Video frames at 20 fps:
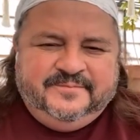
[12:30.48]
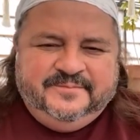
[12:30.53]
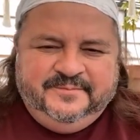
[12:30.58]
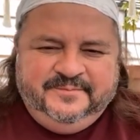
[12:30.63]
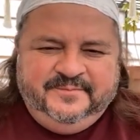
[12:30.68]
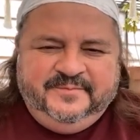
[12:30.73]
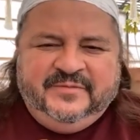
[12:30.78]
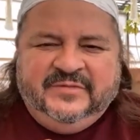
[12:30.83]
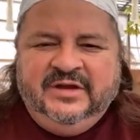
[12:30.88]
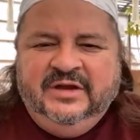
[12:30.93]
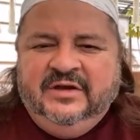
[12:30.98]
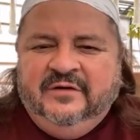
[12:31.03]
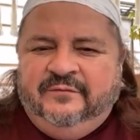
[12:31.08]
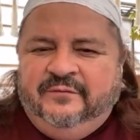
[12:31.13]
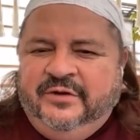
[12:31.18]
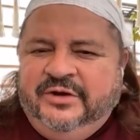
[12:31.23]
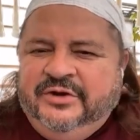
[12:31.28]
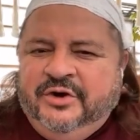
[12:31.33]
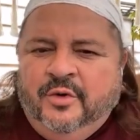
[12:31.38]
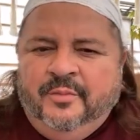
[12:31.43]
If we
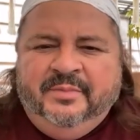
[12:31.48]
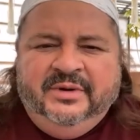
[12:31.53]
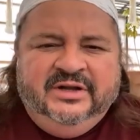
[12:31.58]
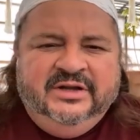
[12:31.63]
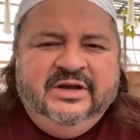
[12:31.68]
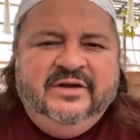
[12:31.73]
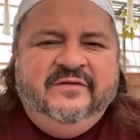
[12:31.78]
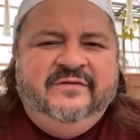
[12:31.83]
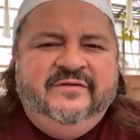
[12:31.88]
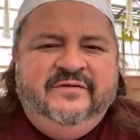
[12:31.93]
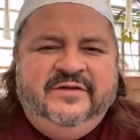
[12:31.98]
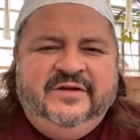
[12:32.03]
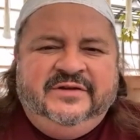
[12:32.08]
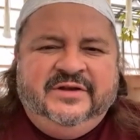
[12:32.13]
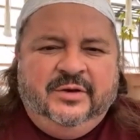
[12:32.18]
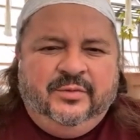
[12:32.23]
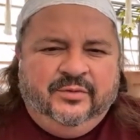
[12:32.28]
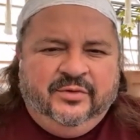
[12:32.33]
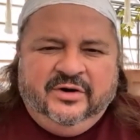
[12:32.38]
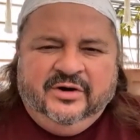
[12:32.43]
don't believe that they
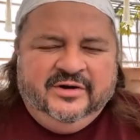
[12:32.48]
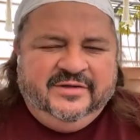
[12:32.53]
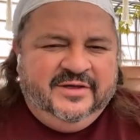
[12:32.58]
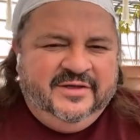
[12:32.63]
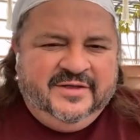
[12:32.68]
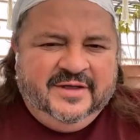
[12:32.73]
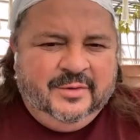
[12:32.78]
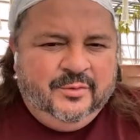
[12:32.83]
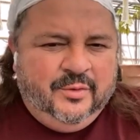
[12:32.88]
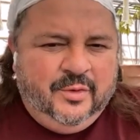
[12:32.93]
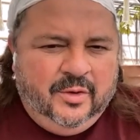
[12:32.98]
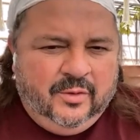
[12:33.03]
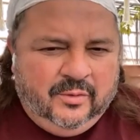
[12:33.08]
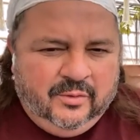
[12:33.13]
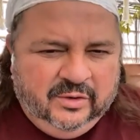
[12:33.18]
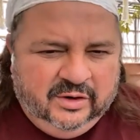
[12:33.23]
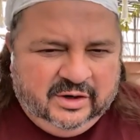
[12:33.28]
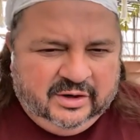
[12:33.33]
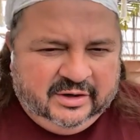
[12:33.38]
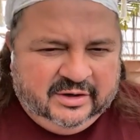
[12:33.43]
work, then they won't
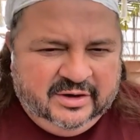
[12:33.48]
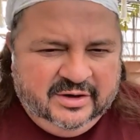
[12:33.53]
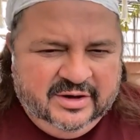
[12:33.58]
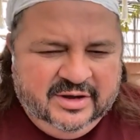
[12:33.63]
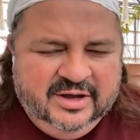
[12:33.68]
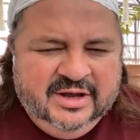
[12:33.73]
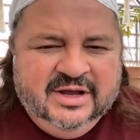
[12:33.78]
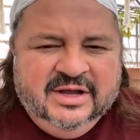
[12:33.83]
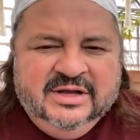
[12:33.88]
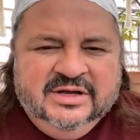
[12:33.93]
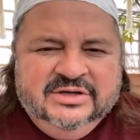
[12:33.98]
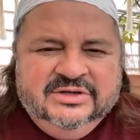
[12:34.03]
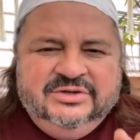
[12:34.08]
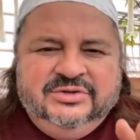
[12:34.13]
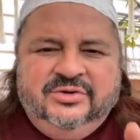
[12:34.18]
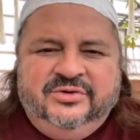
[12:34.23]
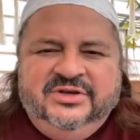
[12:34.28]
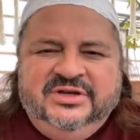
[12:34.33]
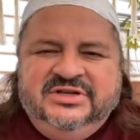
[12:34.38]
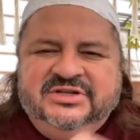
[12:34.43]
work. So
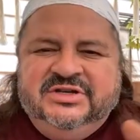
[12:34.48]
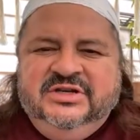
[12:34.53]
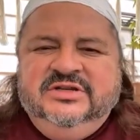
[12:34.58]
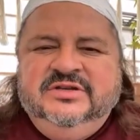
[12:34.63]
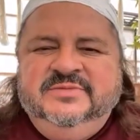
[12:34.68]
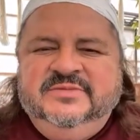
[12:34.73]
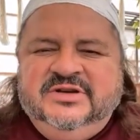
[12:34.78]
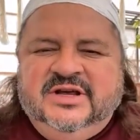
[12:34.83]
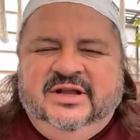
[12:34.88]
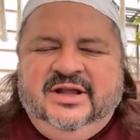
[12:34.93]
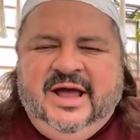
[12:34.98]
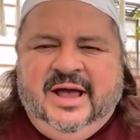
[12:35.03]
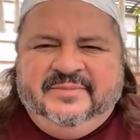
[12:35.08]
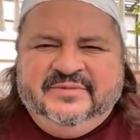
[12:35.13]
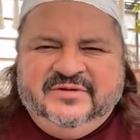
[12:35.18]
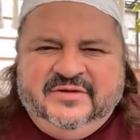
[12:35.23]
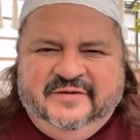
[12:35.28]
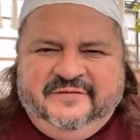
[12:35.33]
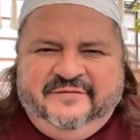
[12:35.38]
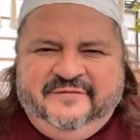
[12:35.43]
these systems collapse and
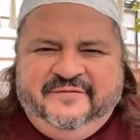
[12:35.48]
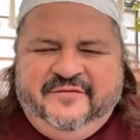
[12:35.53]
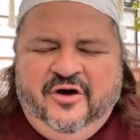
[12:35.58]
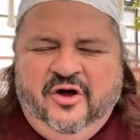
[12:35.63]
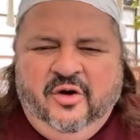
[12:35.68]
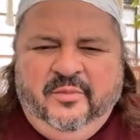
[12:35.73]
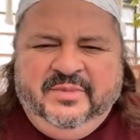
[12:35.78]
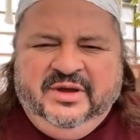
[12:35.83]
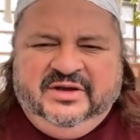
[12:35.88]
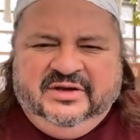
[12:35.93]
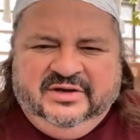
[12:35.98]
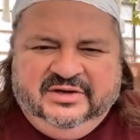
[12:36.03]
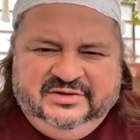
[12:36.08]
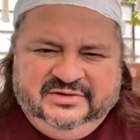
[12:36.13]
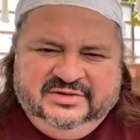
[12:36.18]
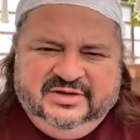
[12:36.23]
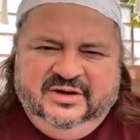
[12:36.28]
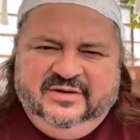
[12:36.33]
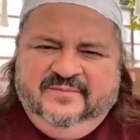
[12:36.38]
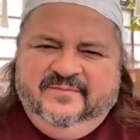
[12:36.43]
they fall because
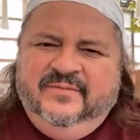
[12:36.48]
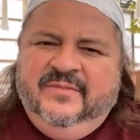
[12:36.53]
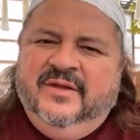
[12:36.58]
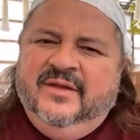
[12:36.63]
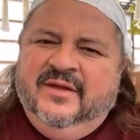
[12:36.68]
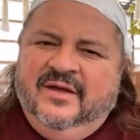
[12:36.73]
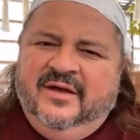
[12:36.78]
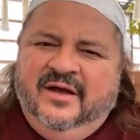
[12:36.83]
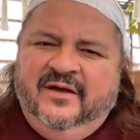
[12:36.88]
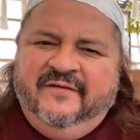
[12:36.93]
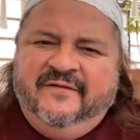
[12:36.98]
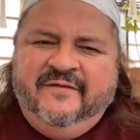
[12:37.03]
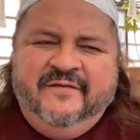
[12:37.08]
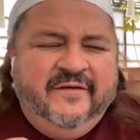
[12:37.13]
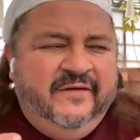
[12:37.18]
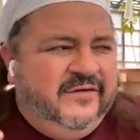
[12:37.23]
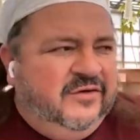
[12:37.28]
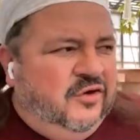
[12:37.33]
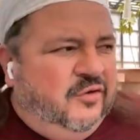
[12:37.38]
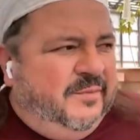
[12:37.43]
of
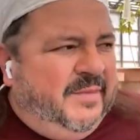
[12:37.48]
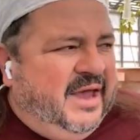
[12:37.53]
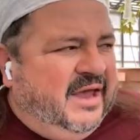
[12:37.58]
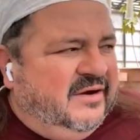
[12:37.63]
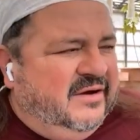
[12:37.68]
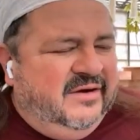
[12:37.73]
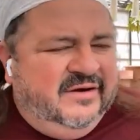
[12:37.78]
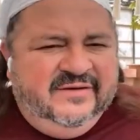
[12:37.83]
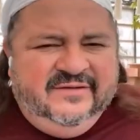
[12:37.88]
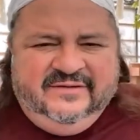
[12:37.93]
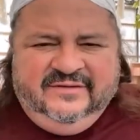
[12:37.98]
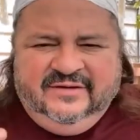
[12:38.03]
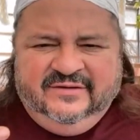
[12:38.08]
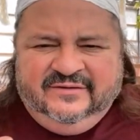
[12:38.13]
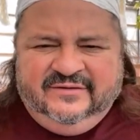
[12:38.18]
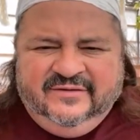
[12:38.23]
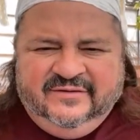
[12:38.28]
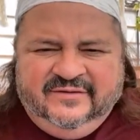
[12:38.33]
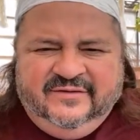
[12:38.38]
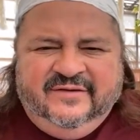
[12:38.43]
humanity's
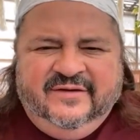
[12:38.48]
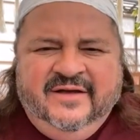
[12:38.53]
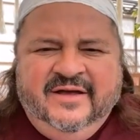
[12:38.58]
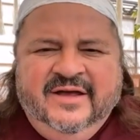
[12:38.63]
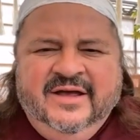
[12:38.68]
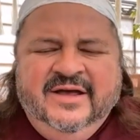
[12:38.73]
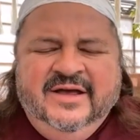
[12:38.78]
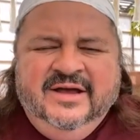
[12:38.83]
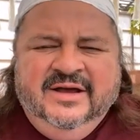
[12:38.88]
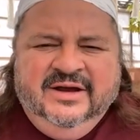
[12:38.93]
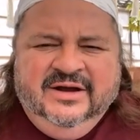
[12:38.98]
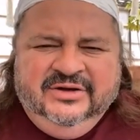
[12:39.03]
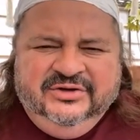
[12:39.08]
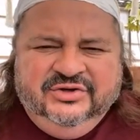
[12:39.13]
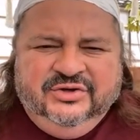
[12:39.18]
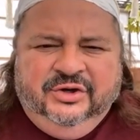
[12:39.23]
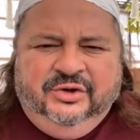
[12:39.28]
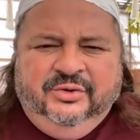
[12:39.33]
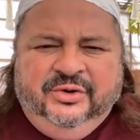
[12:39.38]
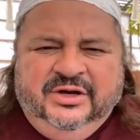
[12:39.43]
decision to
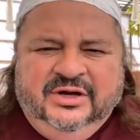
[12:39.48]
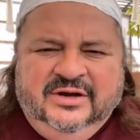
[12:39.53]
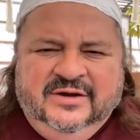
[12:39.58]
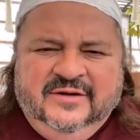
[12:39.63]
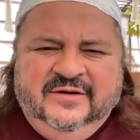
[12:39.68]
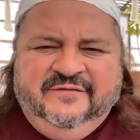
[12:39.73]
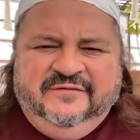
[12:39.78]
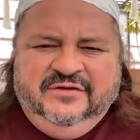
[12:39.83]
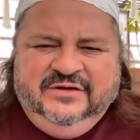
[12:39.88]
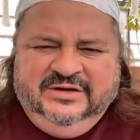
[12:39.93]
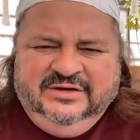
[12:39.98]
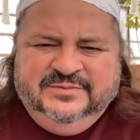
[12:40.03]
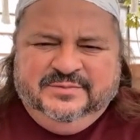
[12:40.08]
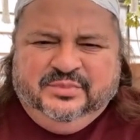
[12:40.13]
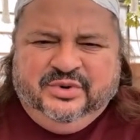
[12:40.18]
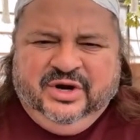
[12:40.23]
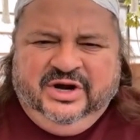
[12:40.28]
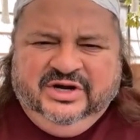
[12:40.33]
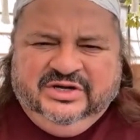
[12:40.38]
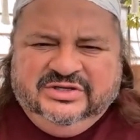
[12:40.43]
agree if these
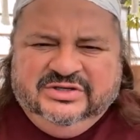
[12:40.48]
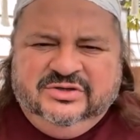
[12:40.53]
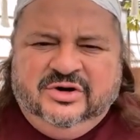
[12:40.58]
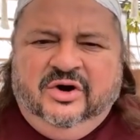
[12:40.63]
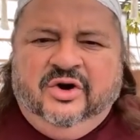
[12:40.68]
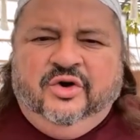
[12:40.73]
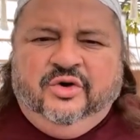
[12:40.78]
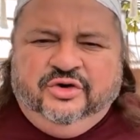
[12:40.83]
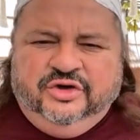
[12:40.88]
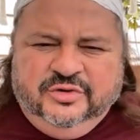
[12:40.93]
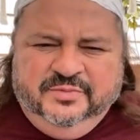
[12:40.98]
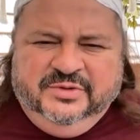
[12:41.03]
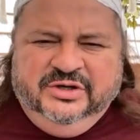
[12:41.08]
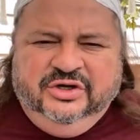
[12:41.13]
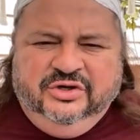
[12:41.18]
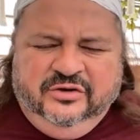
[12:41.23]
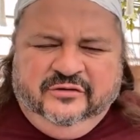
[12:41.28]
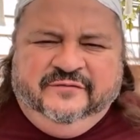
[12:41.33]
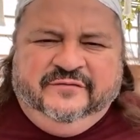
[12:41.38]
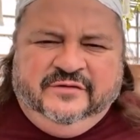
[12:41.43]
products are going to be good
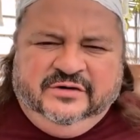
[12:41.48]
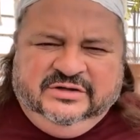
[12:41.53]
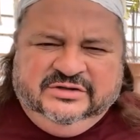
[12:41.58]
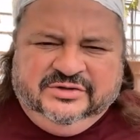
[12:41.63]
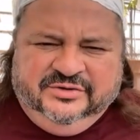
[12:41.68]
for us or not.